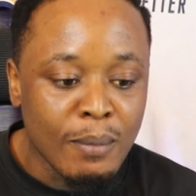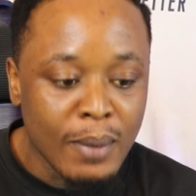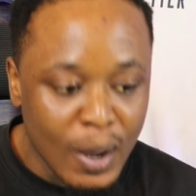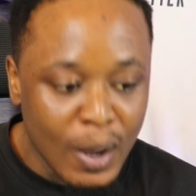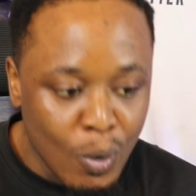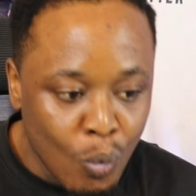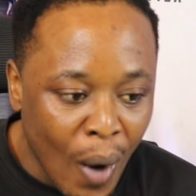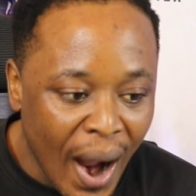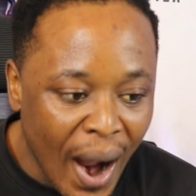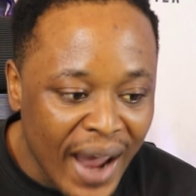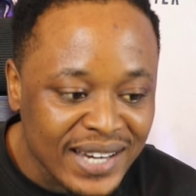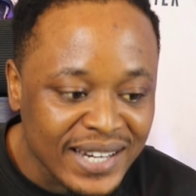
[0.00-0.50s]

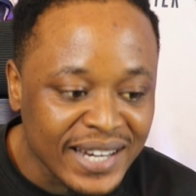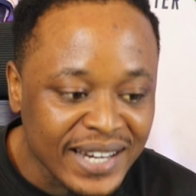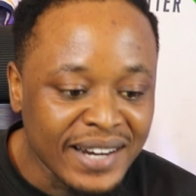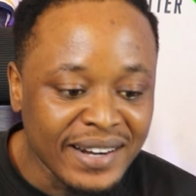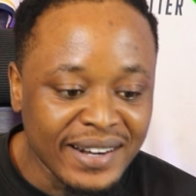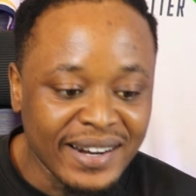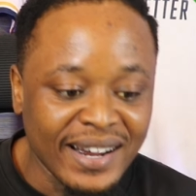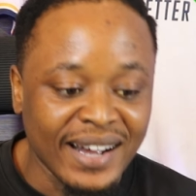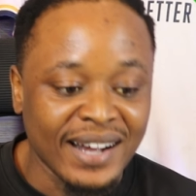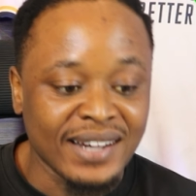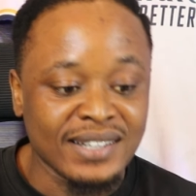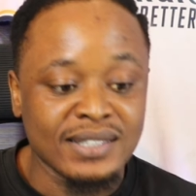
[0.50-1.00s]
wide
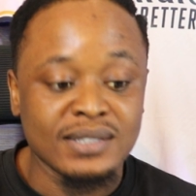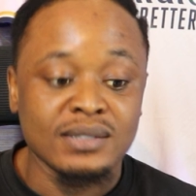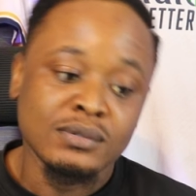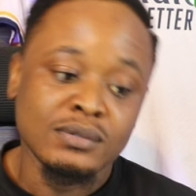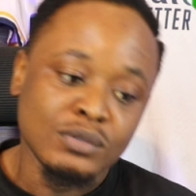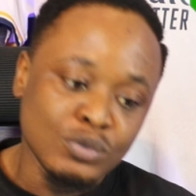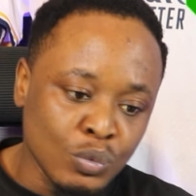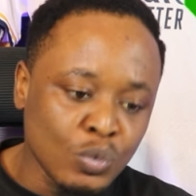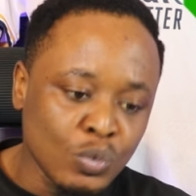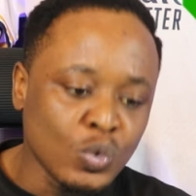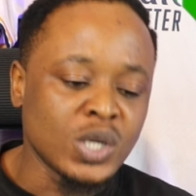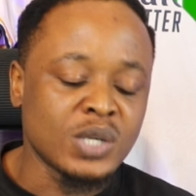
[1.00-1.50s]
area,
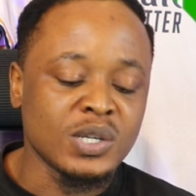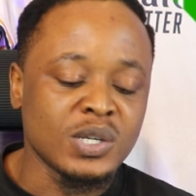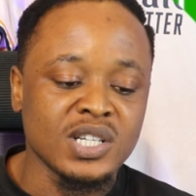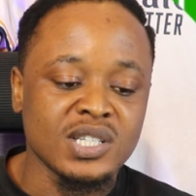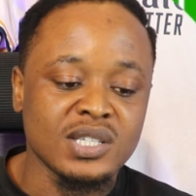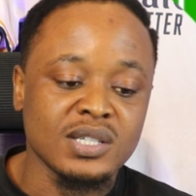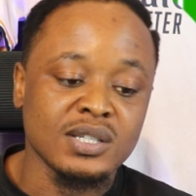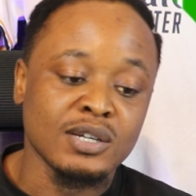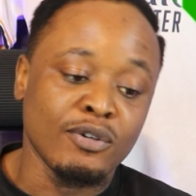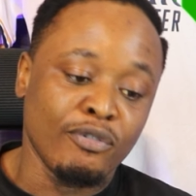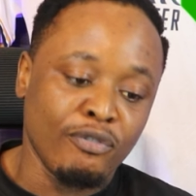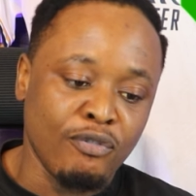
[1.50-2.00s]
which
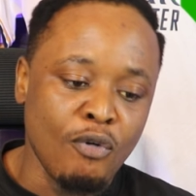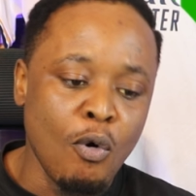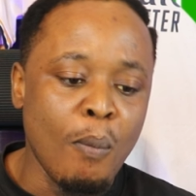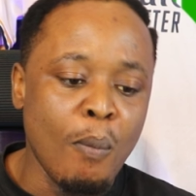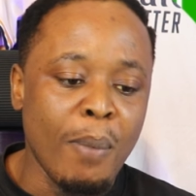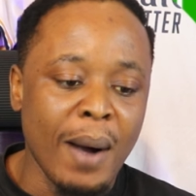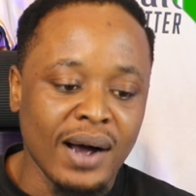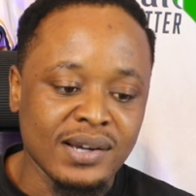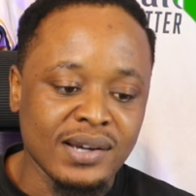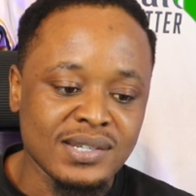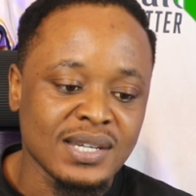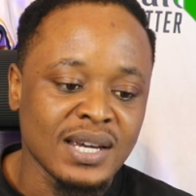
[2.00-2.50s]
is the
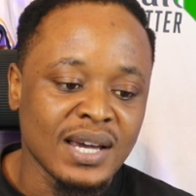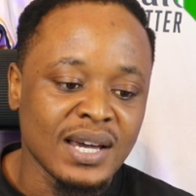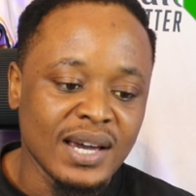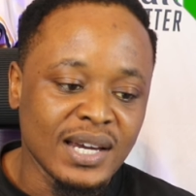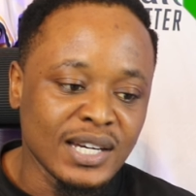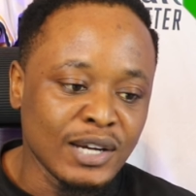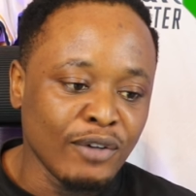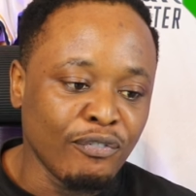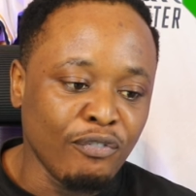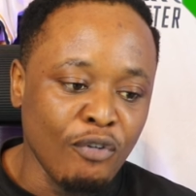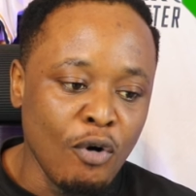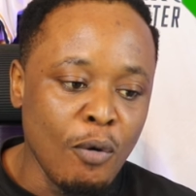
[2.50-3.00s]

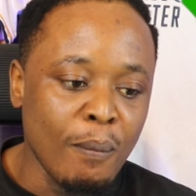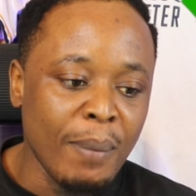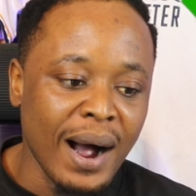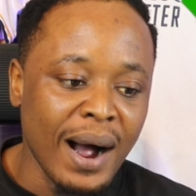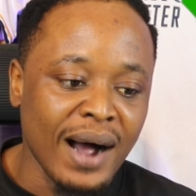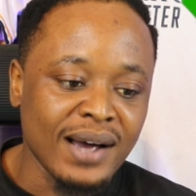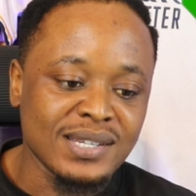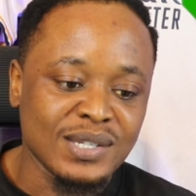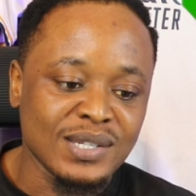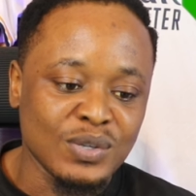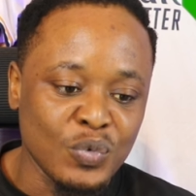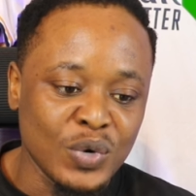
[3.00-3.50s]

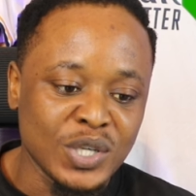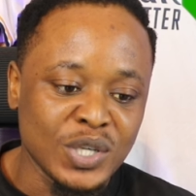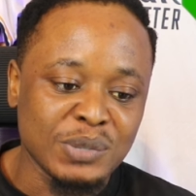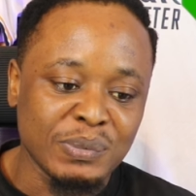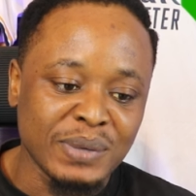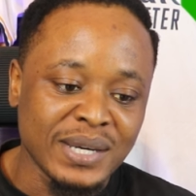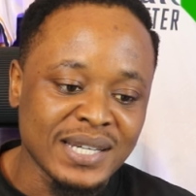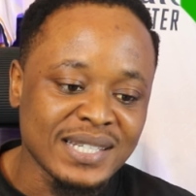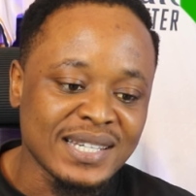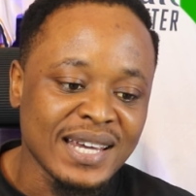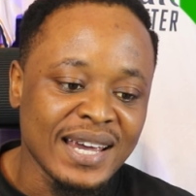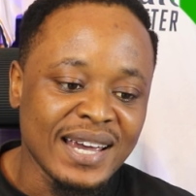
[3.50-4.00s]
fullbacks, which
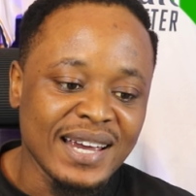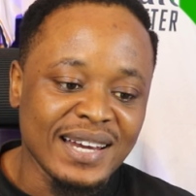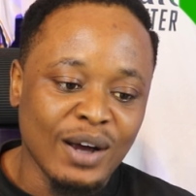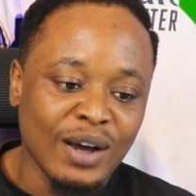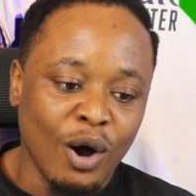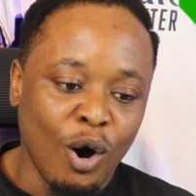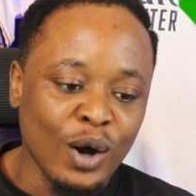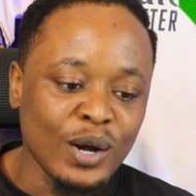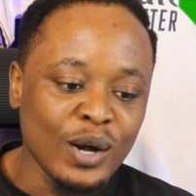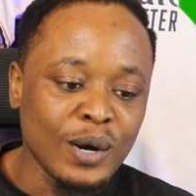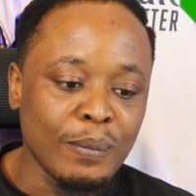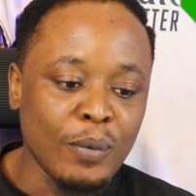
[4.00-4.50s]
means
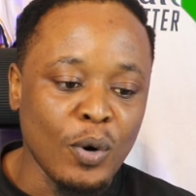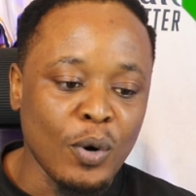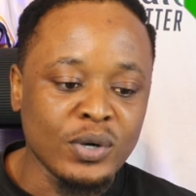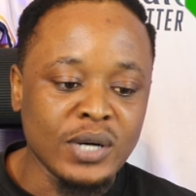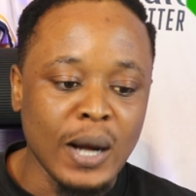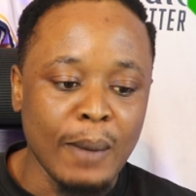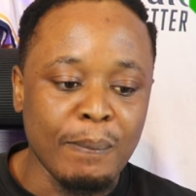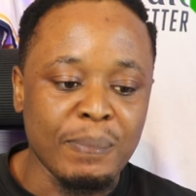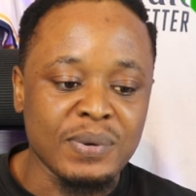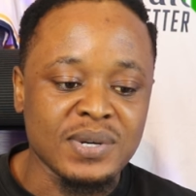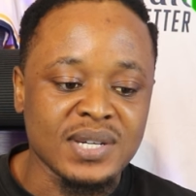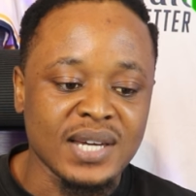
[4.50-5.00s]

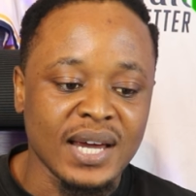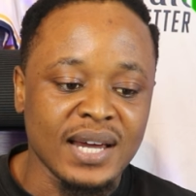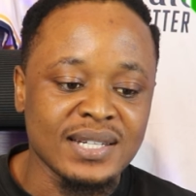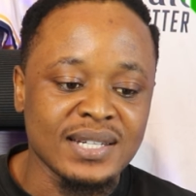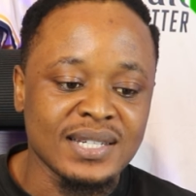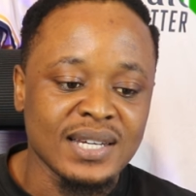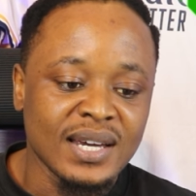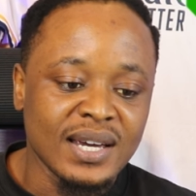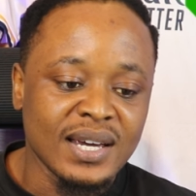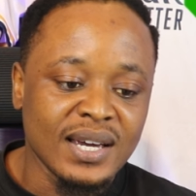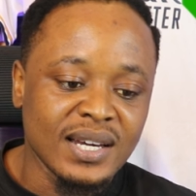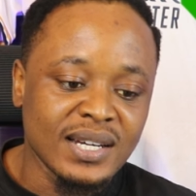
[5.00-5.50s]

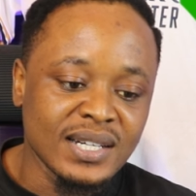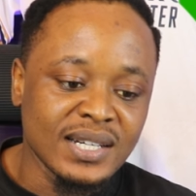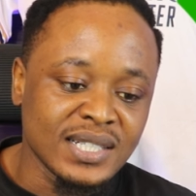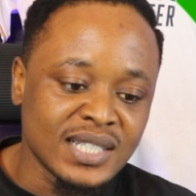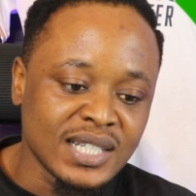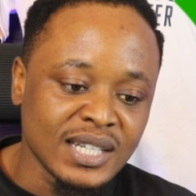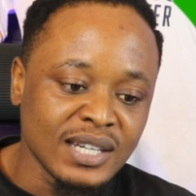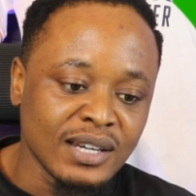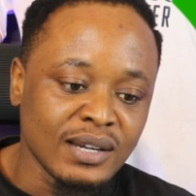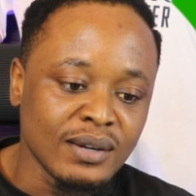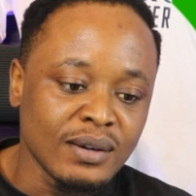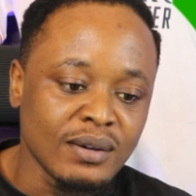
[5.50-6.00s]
100%
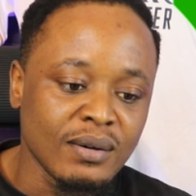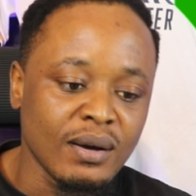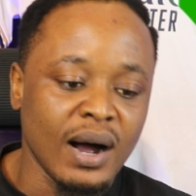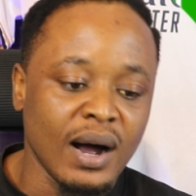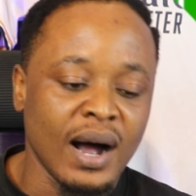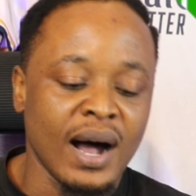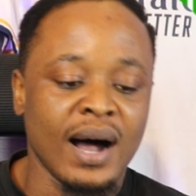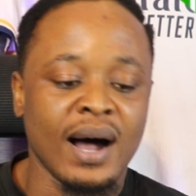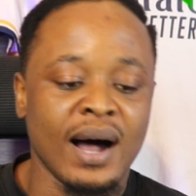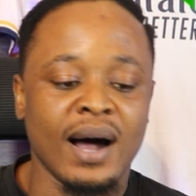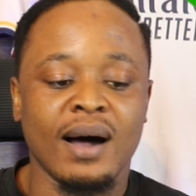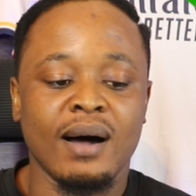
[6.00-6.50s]
the
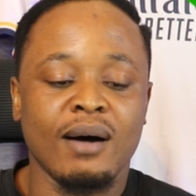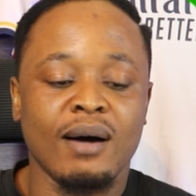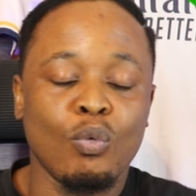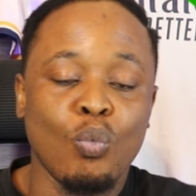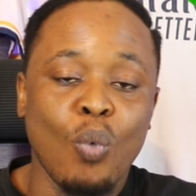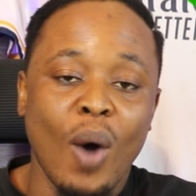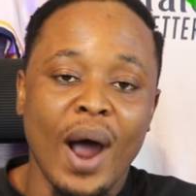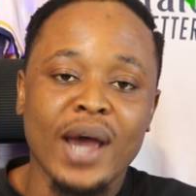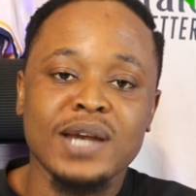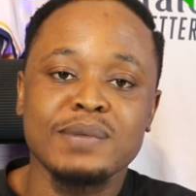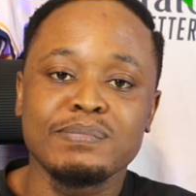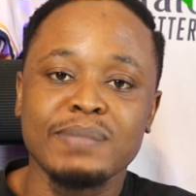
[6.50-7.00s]

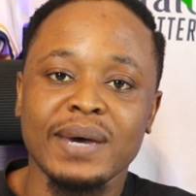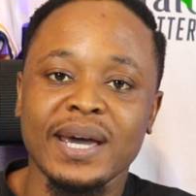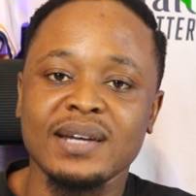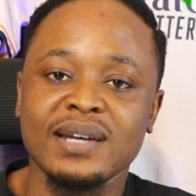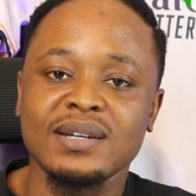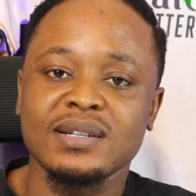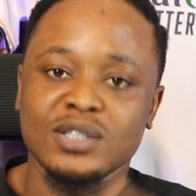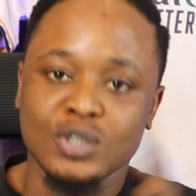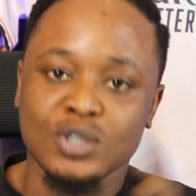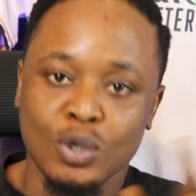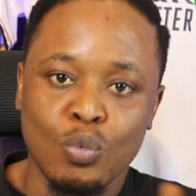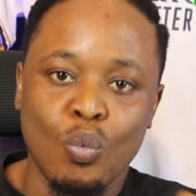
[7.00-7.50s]

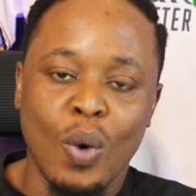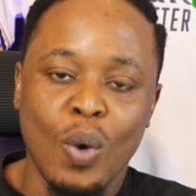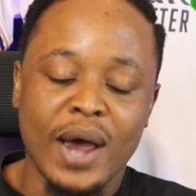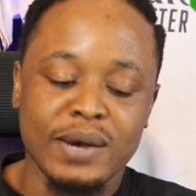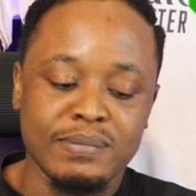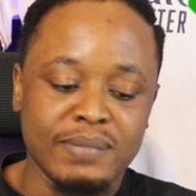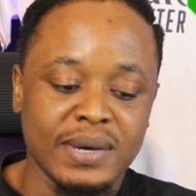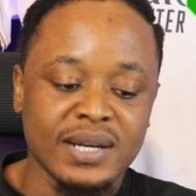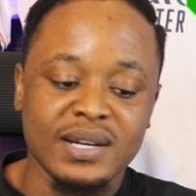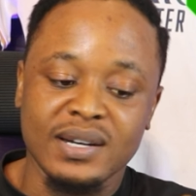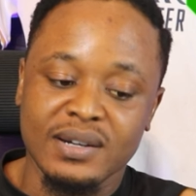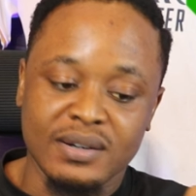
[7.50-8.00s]
your wide
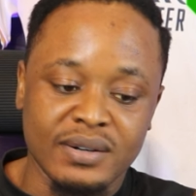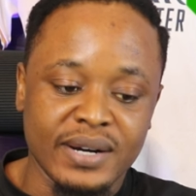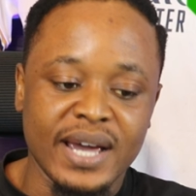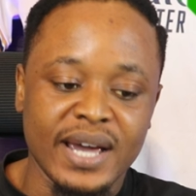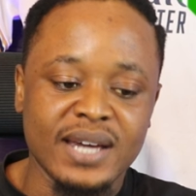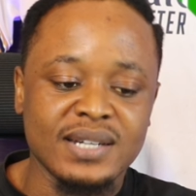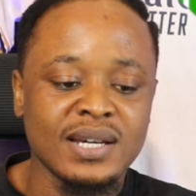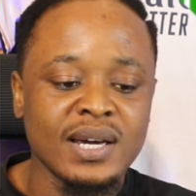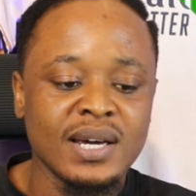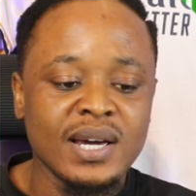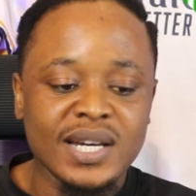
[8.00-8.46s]
men in red,